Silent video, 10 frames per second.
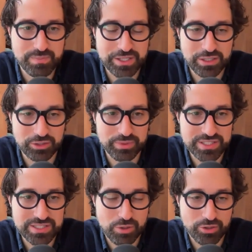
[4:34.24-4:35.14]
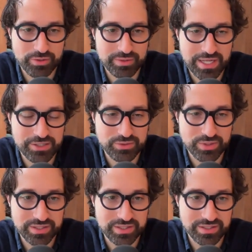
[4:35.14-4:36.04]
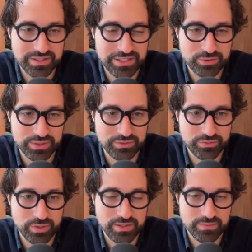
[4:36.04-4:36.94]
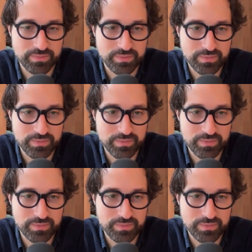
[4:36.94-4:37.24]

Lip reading: make you a little bit smarter entering the fray.